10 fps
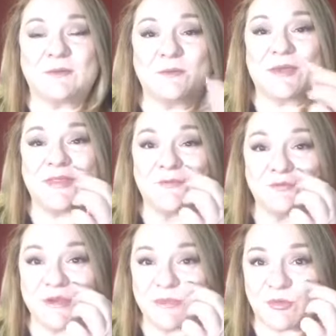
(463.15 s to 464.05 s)
when they're
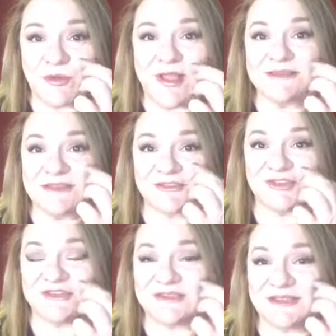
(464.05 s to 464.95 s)
really pronounced, such
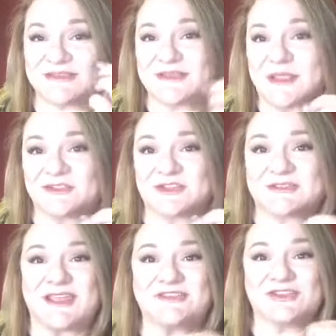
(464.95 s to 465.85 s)
as in
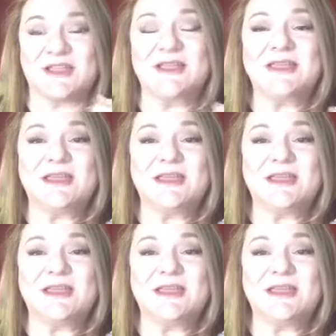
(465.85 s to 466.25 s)
telangiectasia.